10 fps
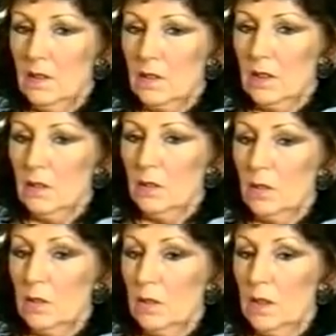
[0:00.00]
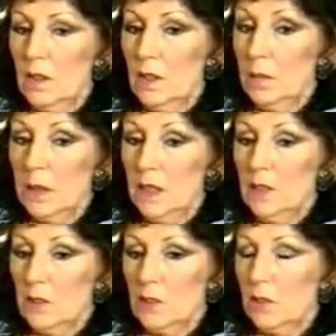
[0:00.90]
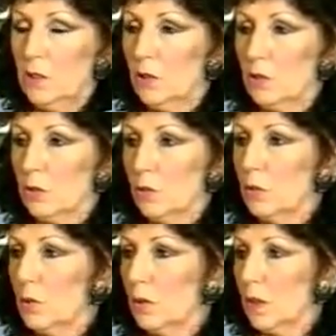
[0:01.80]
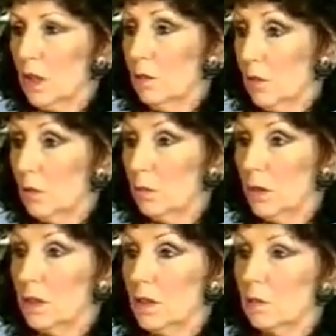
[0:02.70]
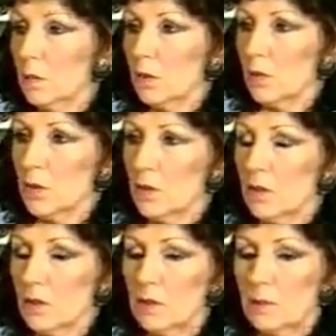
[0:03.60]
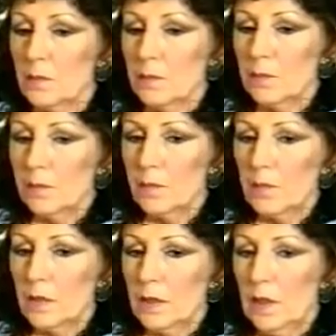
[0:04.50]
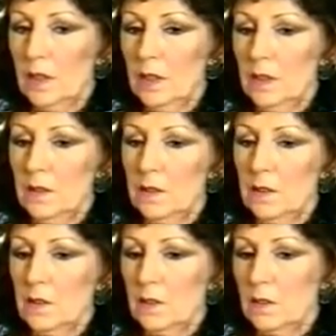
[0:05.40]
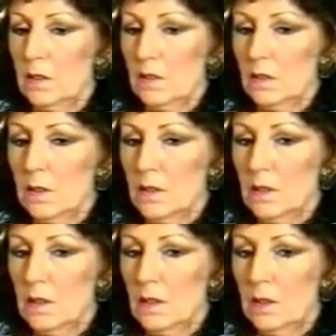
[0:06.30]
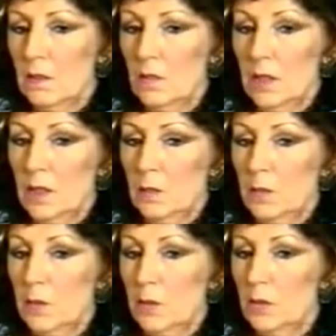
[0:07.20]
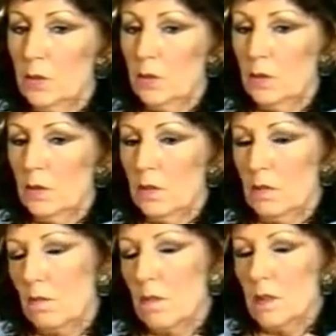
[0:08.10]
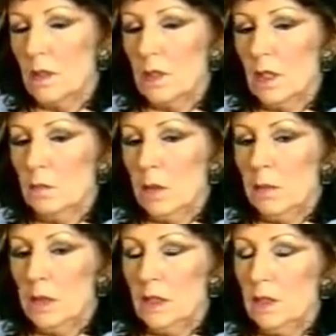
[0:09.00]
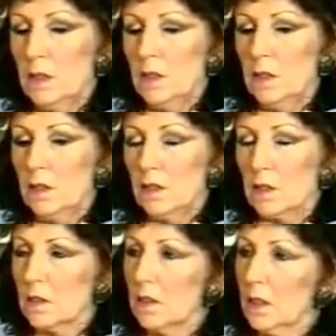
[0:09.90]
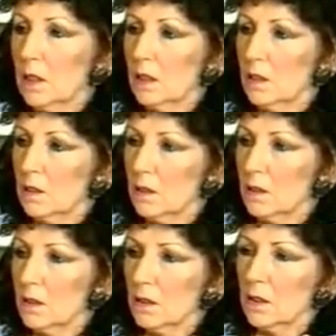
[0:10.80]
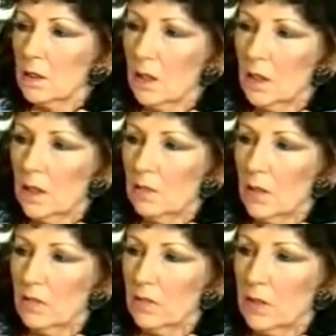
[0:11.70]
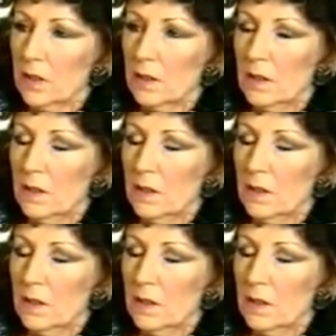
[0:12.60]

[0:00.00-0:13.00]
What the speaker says: So I began to search through clairvoyant mediums first. And I did this right up till maybe 1968, 69 roughly.